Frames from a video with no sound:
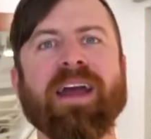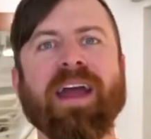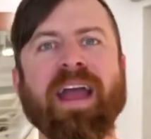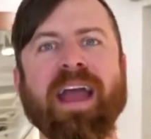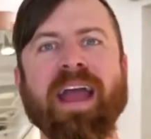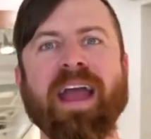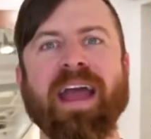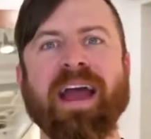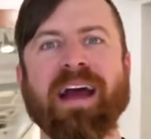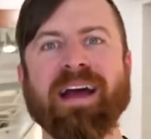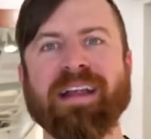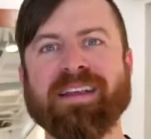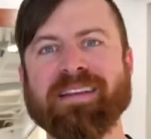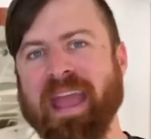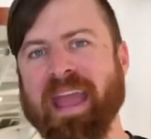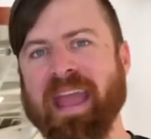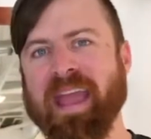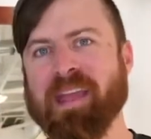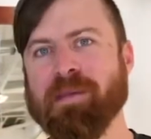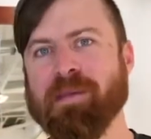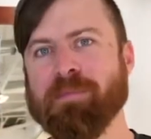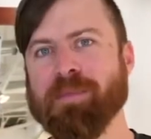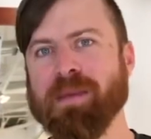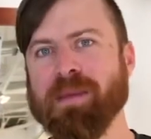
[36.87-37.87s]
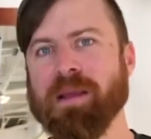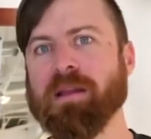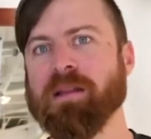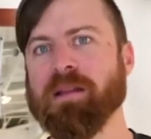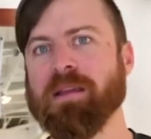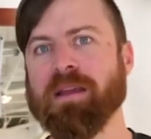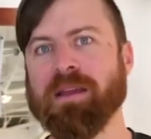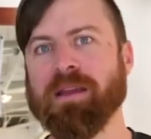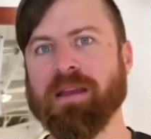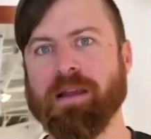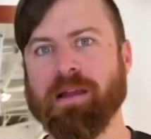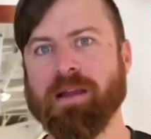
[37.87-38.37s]
and a
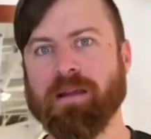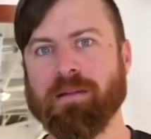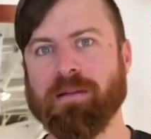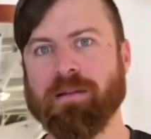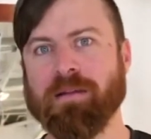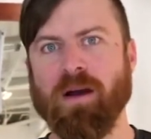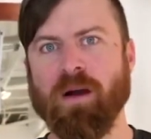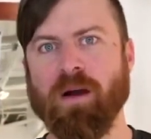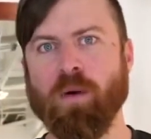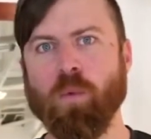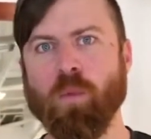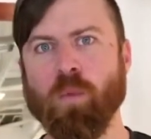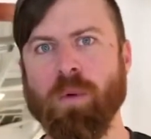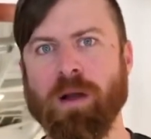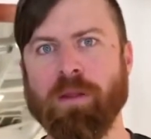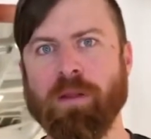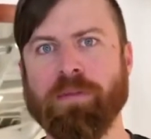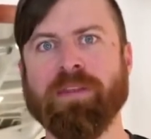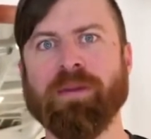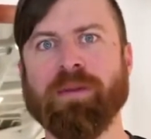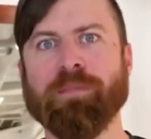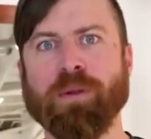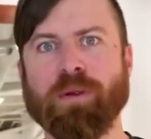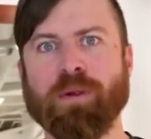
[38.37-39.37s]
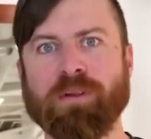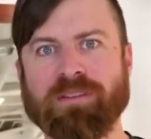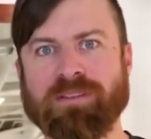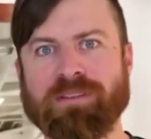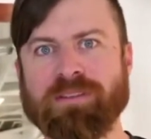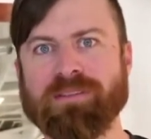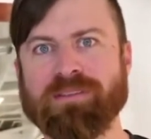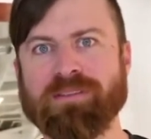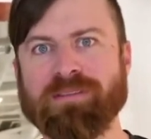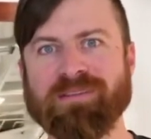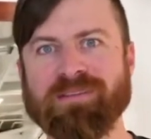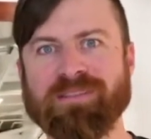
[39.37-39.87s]
millionaire, a wealthy
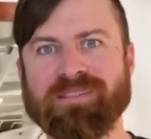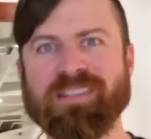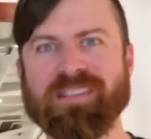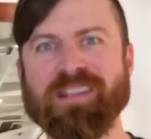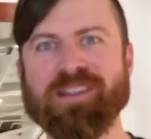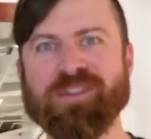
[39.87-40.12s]
person. Stay